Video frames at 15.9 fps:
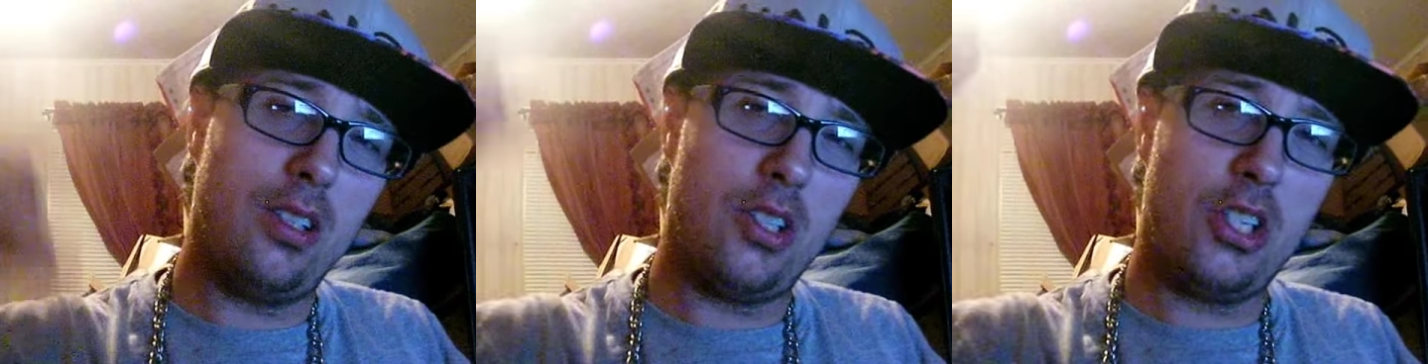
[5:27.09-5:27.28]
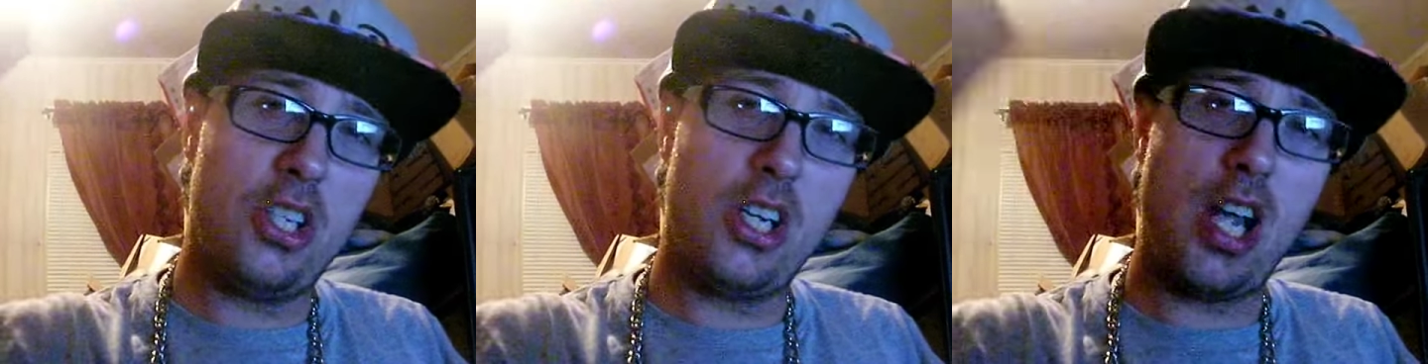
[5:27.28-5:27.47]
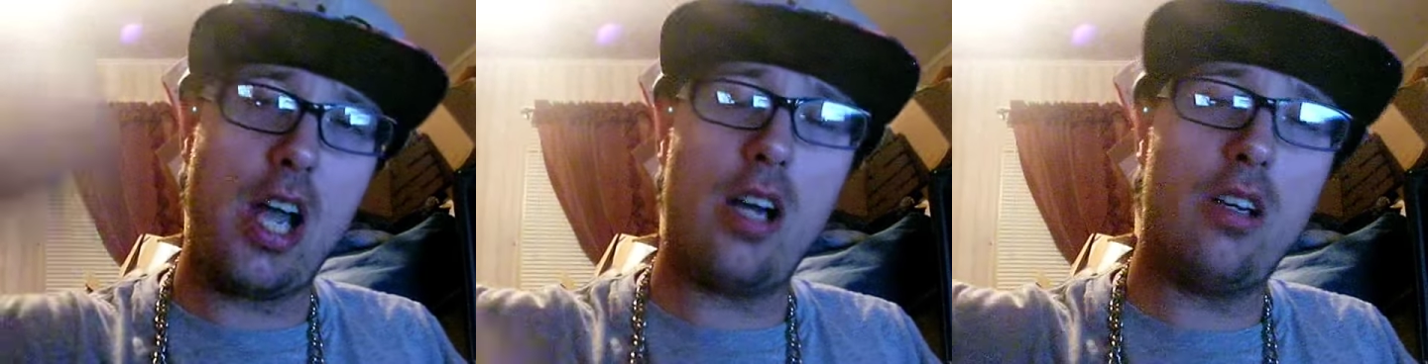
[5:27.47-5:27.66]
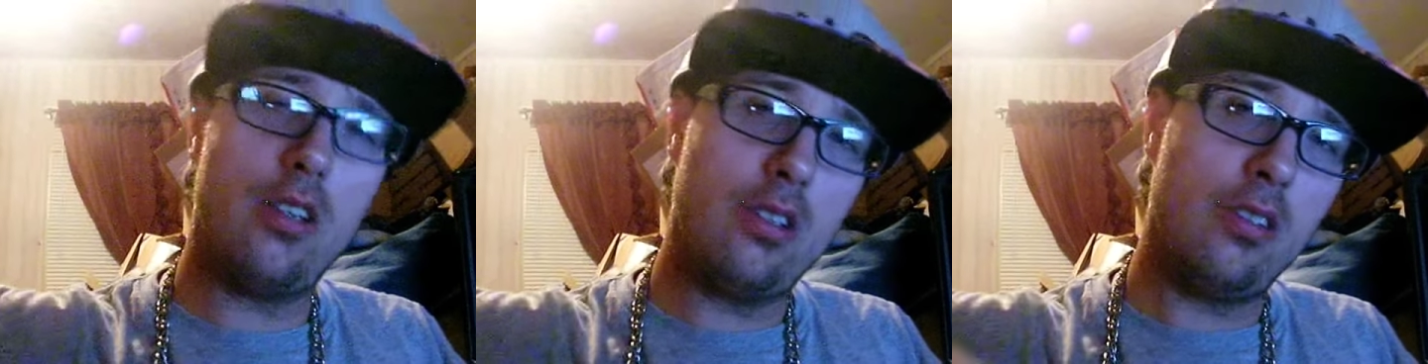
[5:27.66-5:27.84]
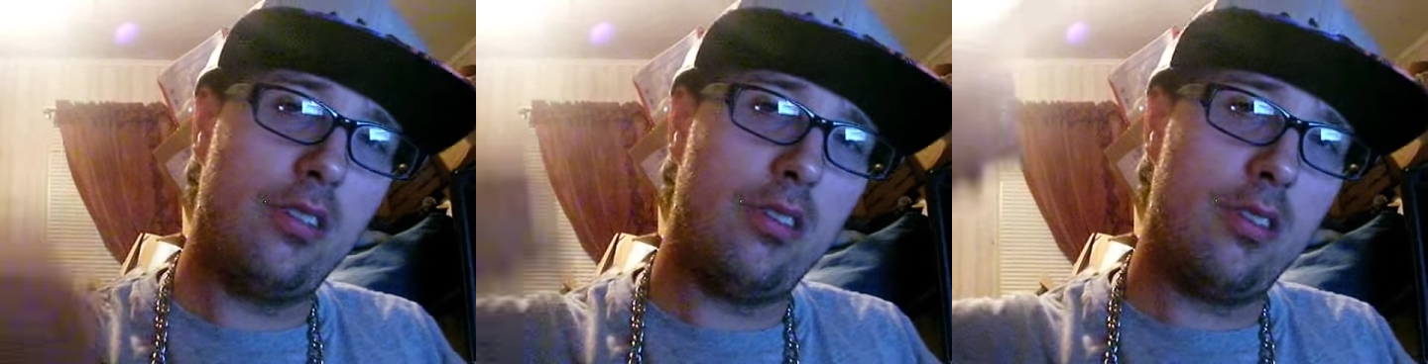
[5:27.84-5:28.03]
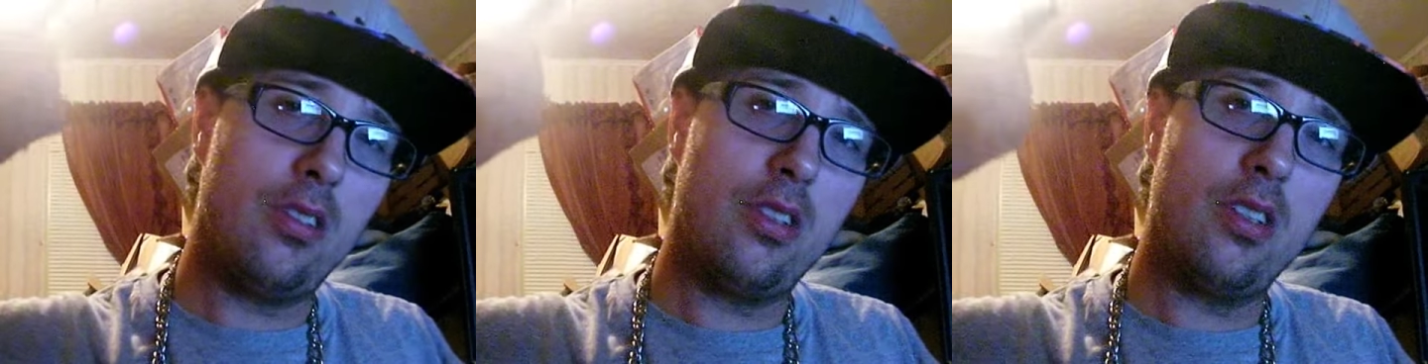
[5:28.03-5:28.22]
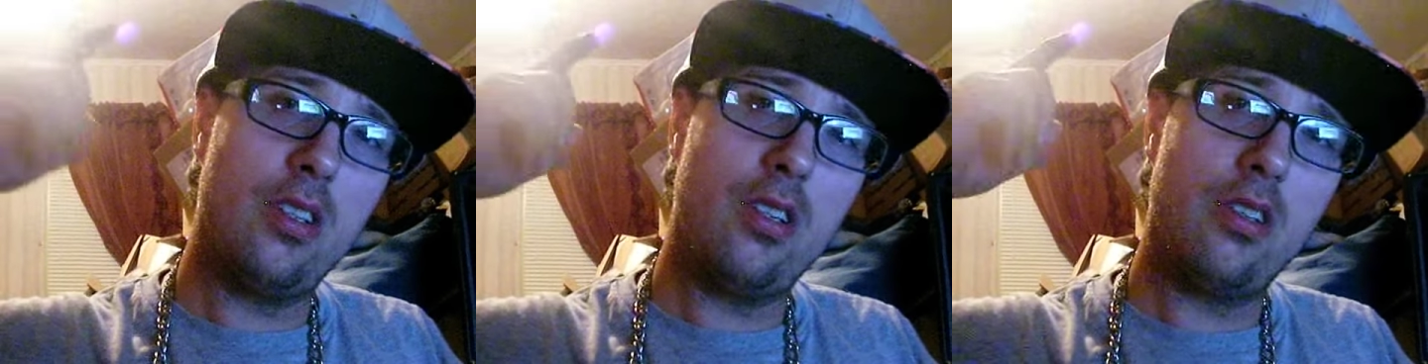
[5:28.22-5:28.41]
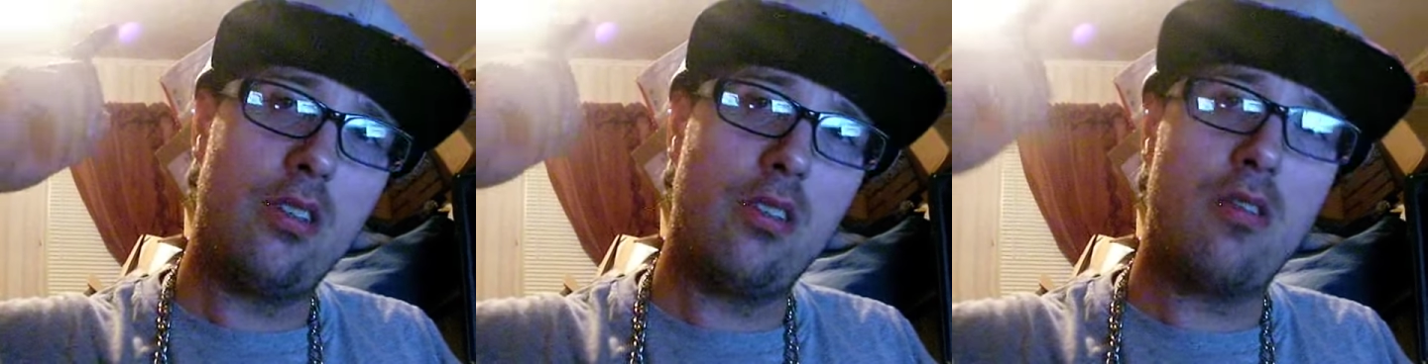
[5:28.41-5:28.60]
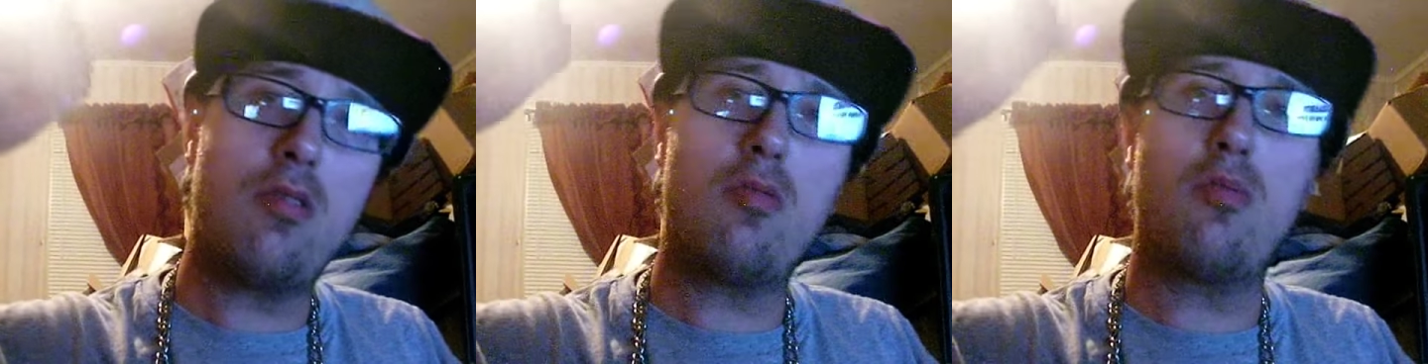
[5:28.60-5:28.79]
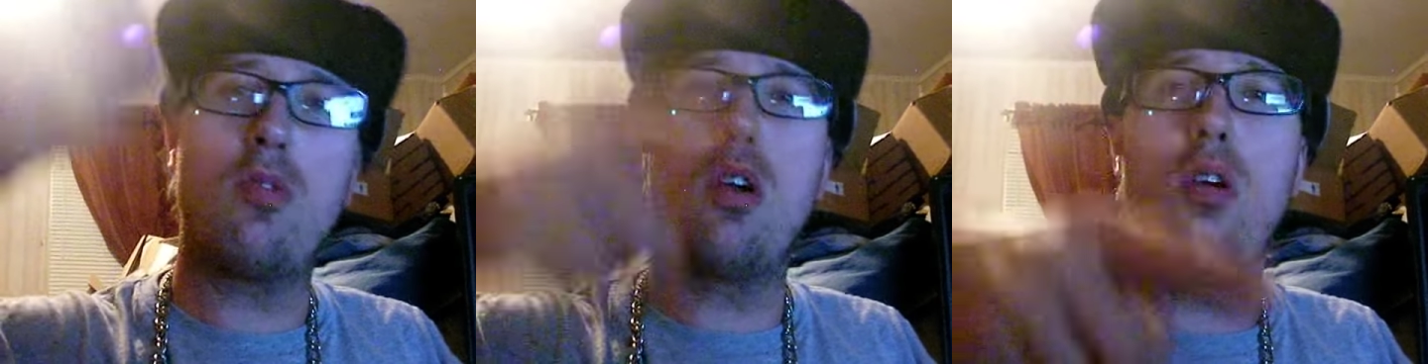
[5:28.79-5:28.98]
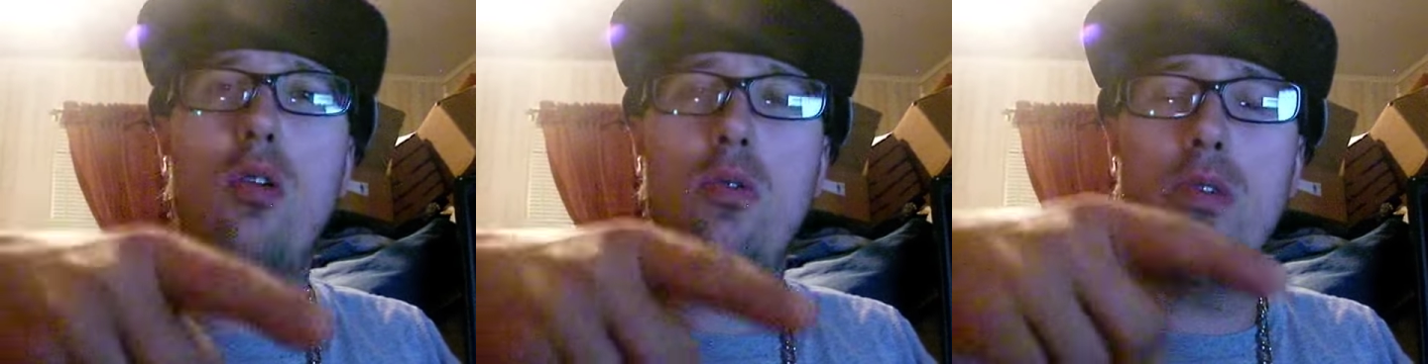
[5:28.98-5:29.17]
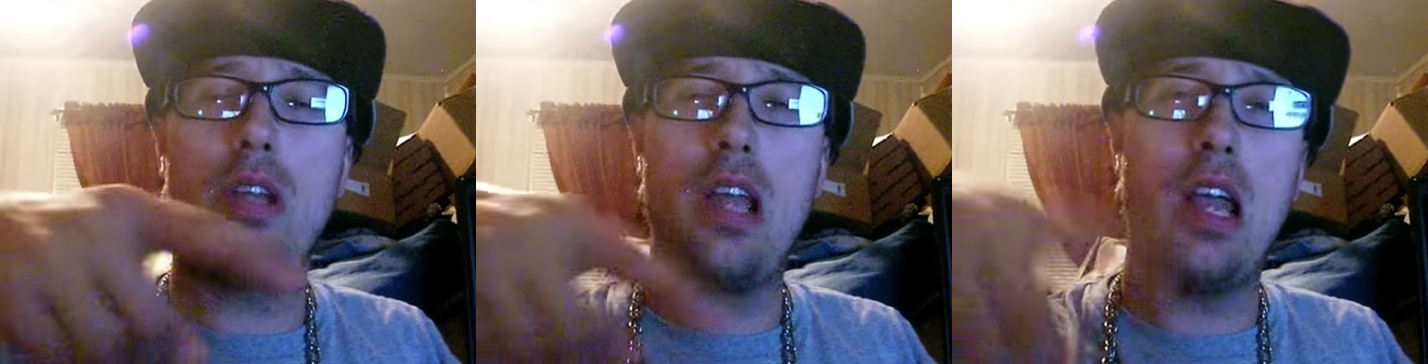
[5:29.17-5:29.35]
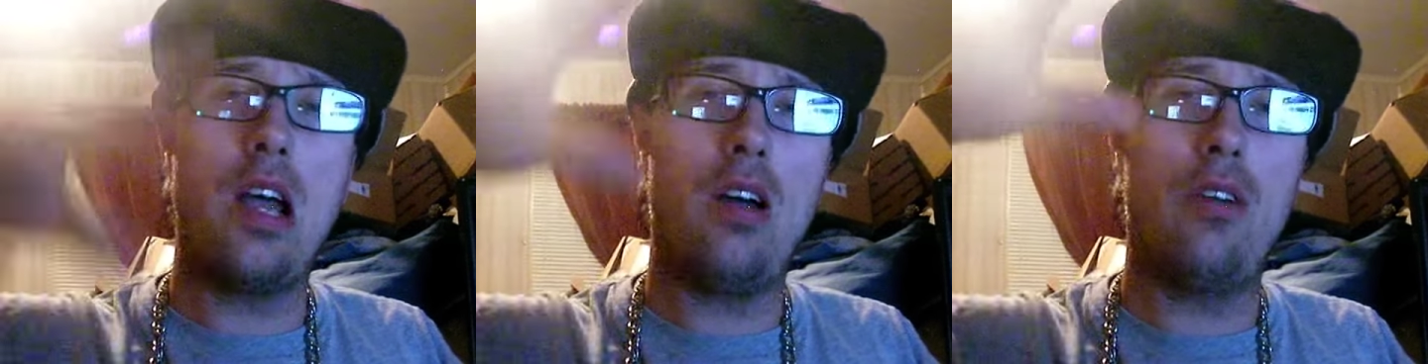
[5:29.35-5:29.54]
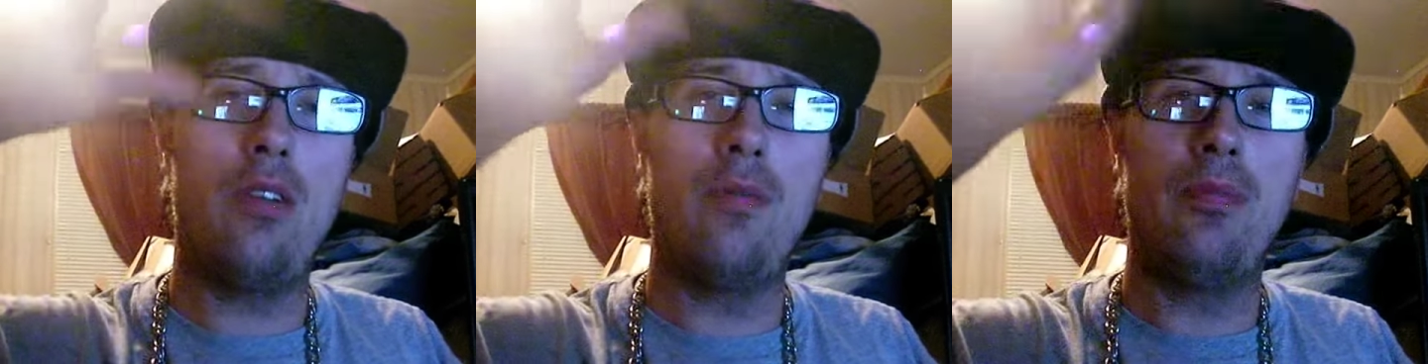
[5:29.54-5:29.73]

Challenge, it's down.